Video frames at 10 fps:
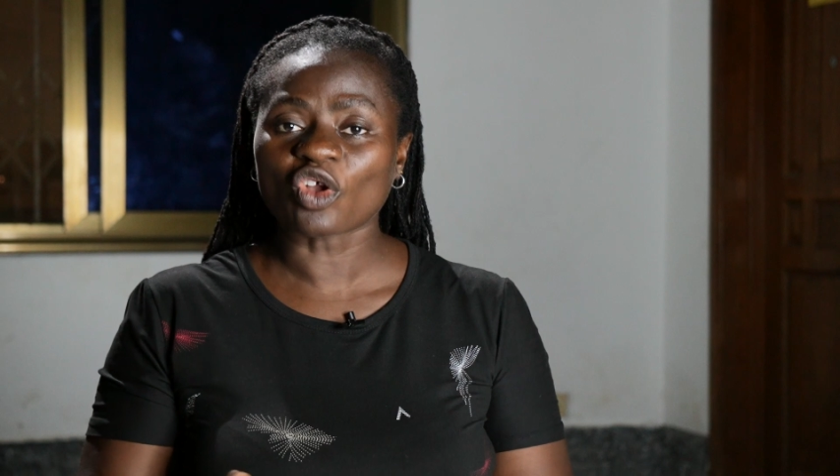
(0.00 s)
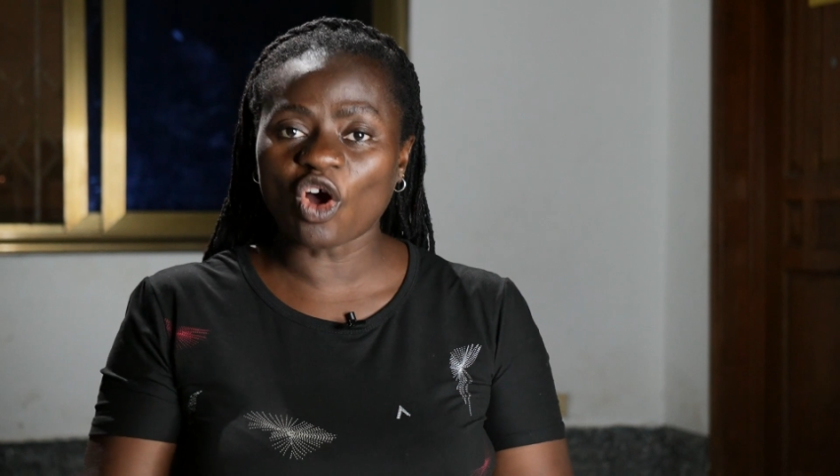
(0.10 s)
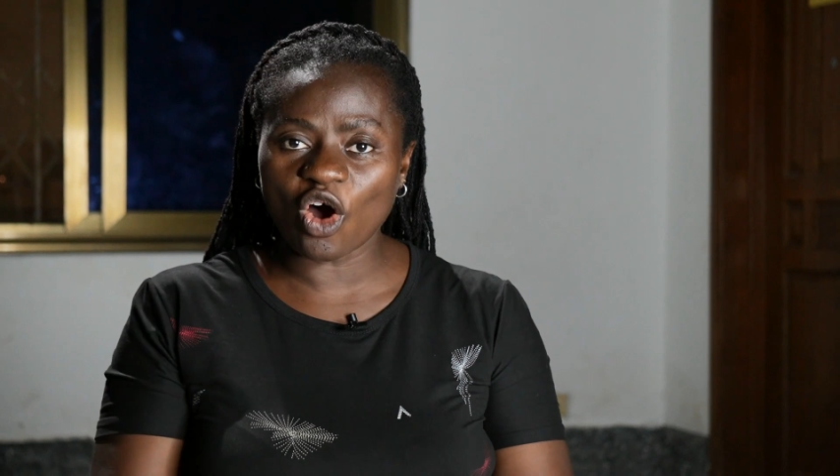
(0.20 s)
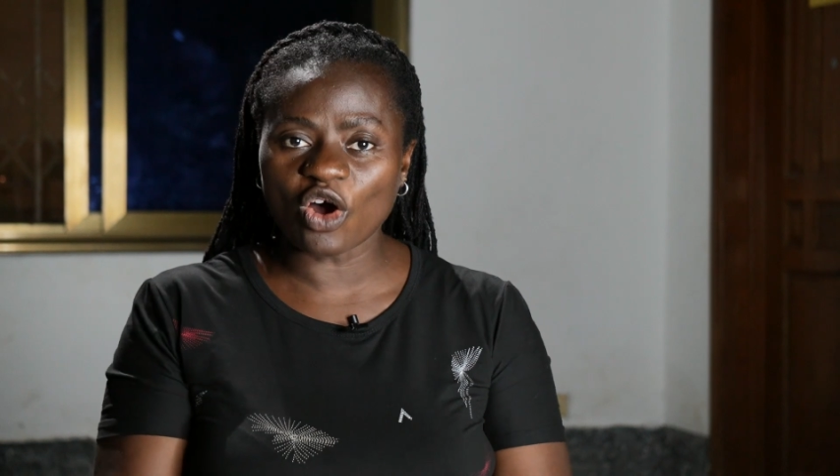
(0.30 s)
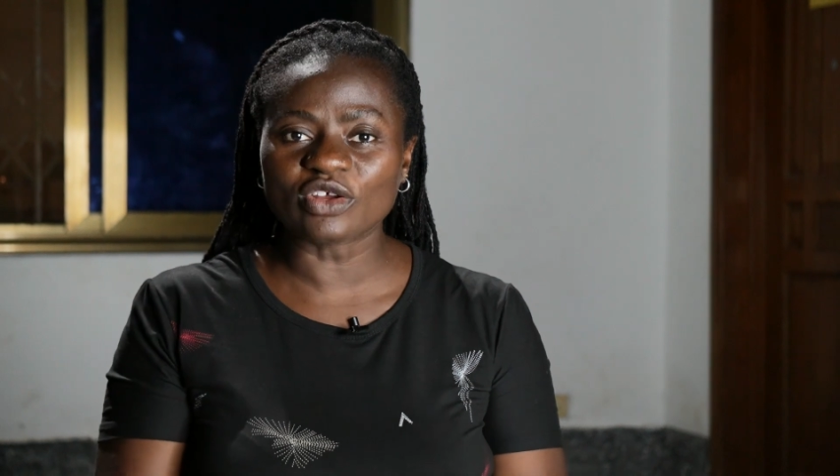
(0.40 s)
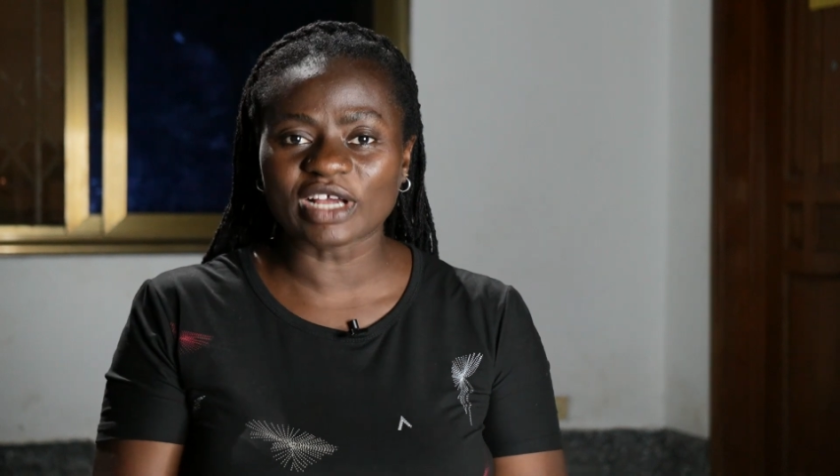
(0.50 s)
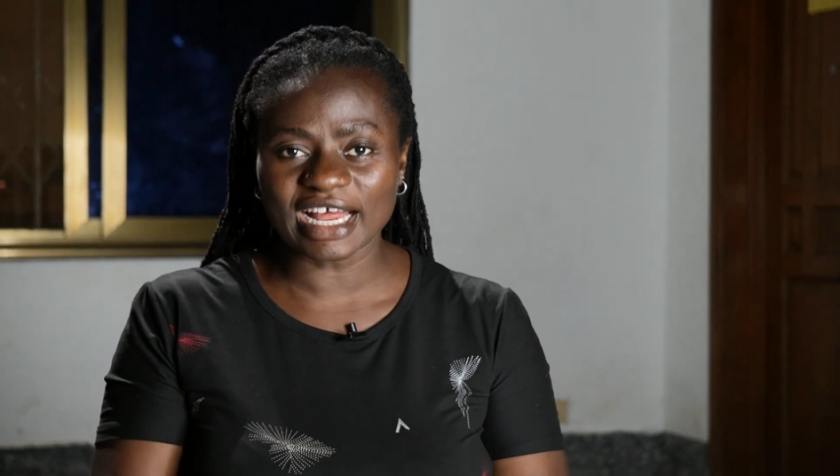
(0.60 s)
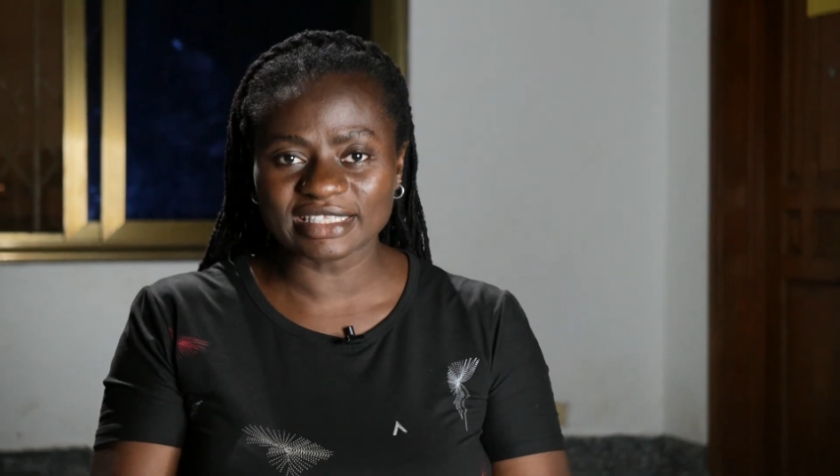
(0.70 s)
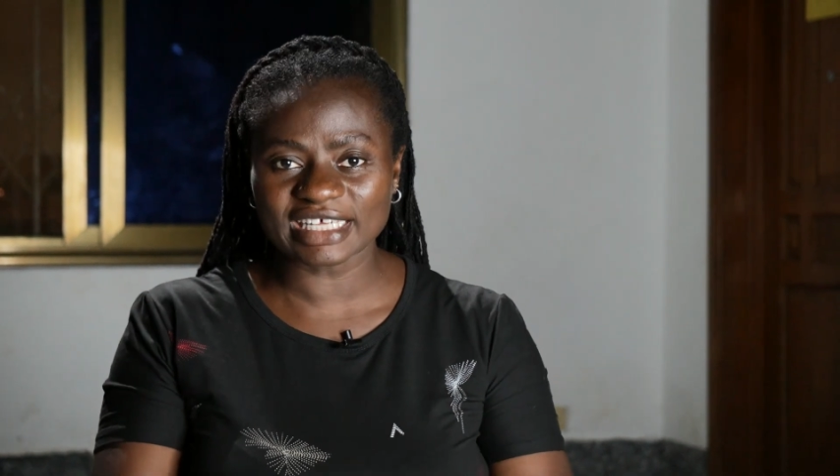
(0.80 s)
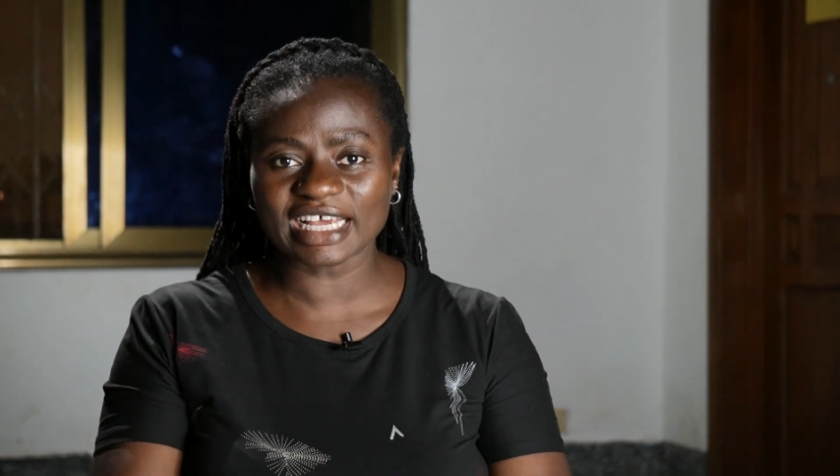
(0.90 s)
Or you
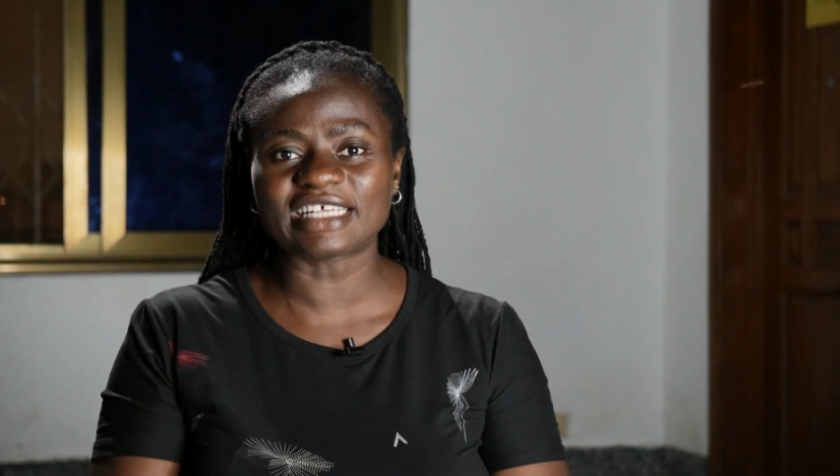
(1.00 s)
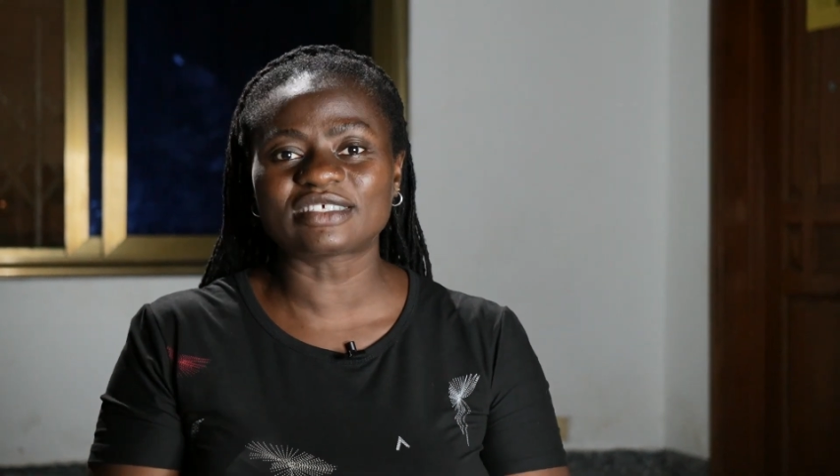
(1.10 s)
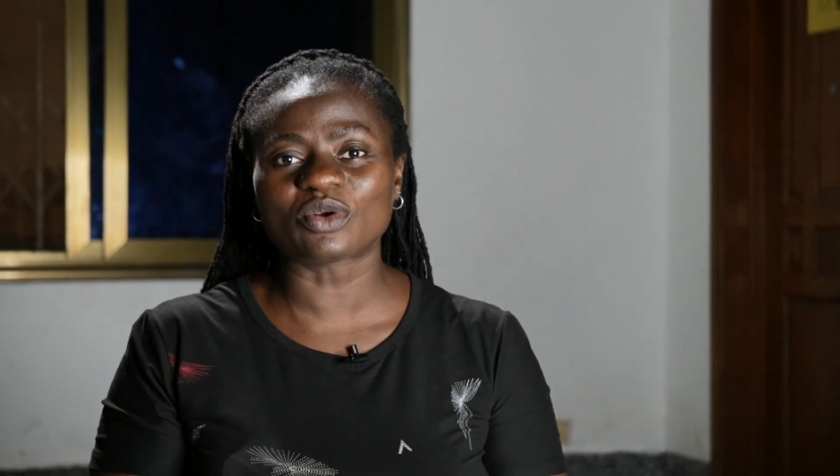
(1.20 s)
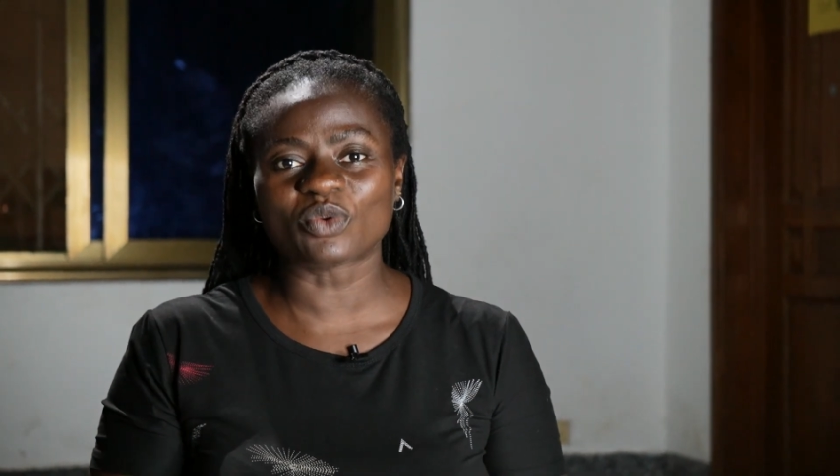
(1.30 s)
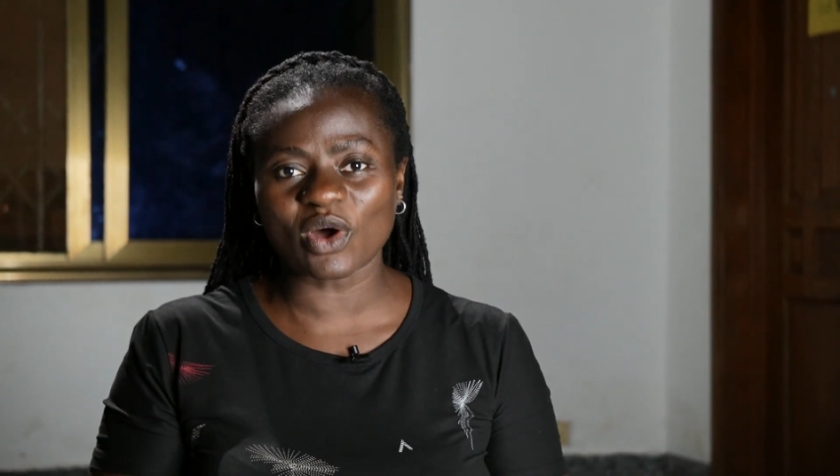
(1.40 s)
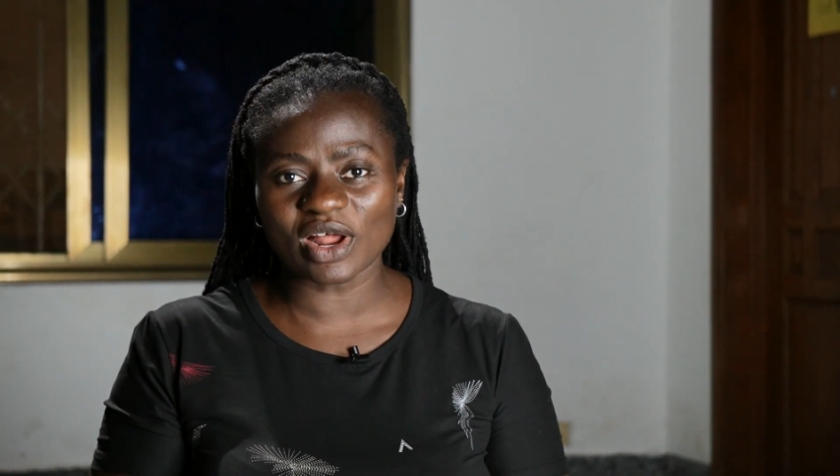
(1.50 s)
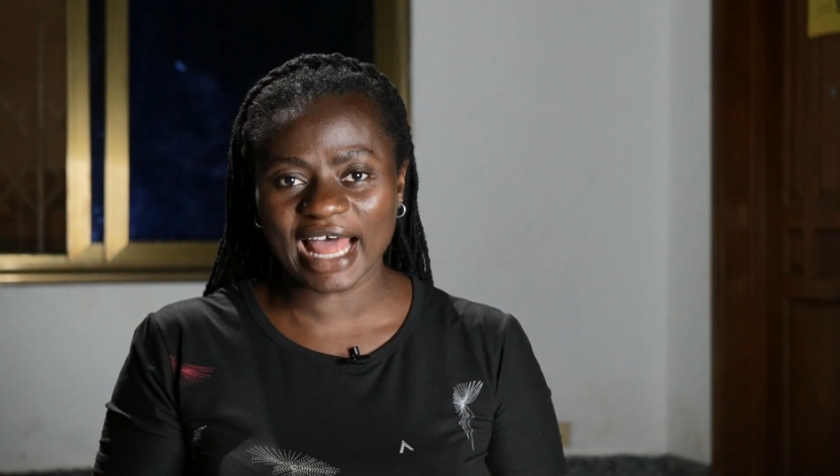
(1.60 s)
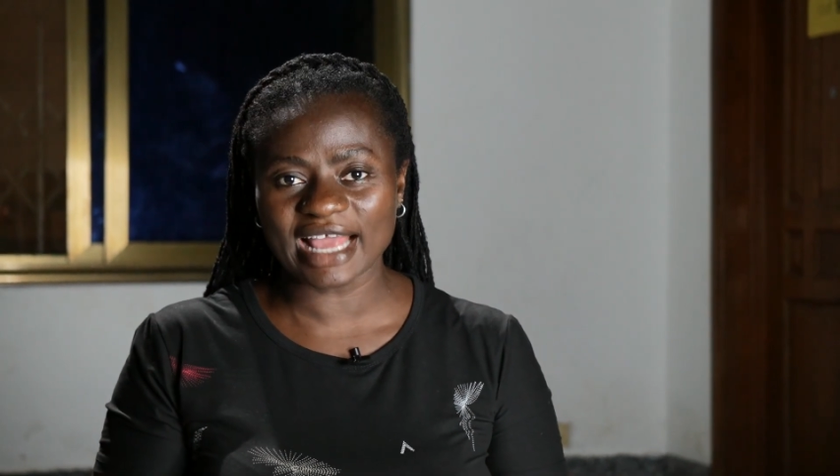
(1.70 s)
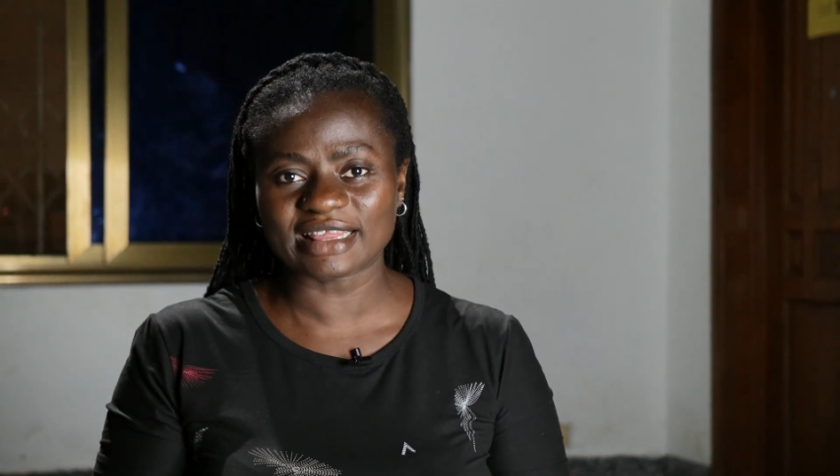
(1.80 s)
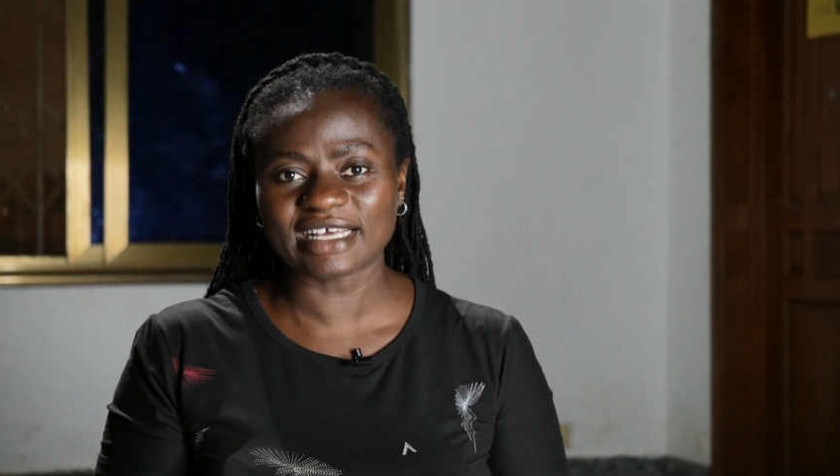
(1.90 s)
can take it raw
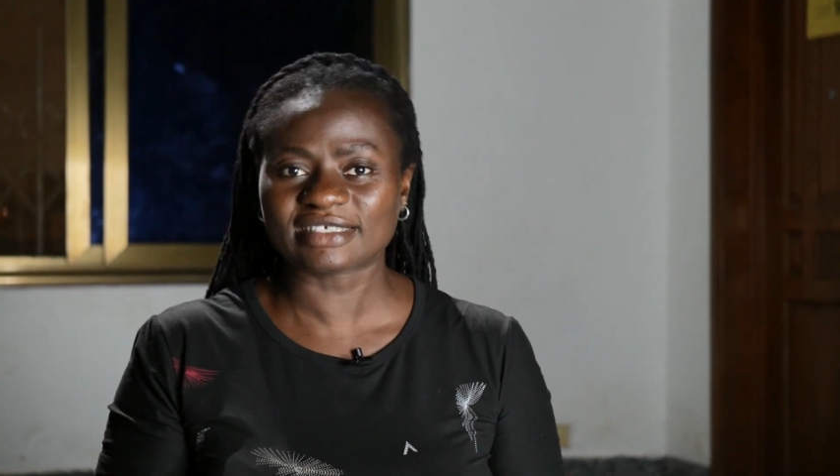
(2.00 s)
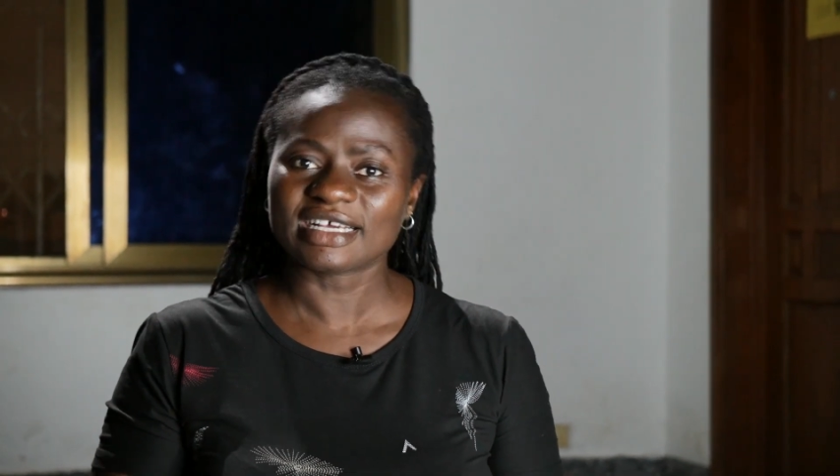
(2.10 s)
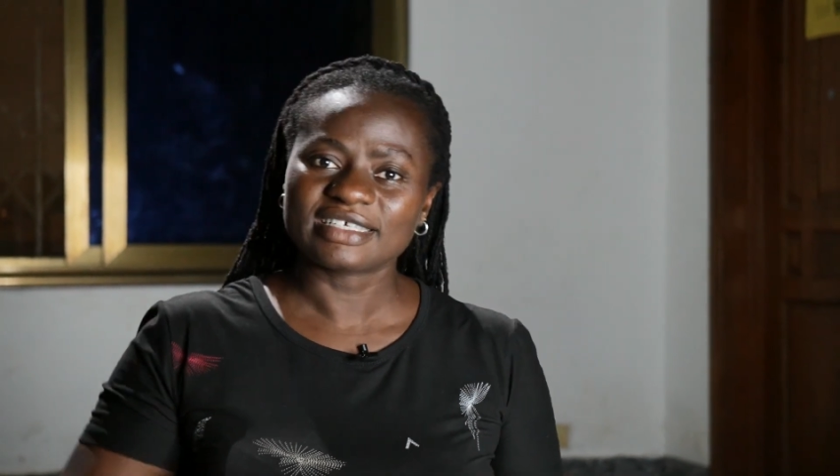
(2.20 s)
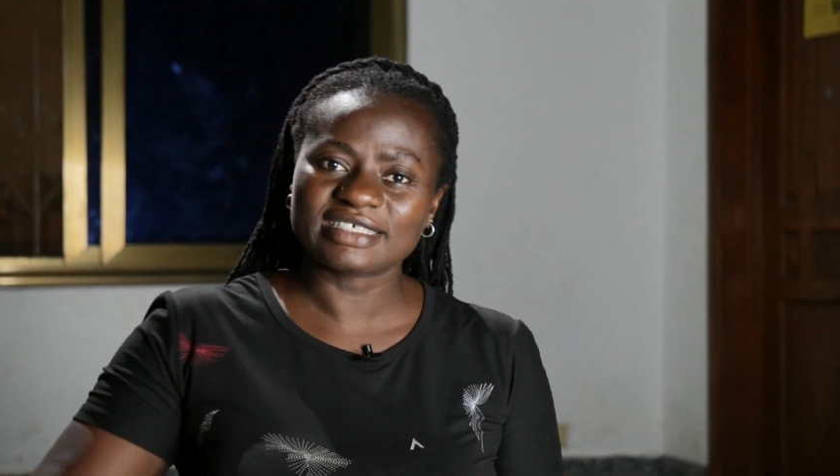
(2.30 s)
like this,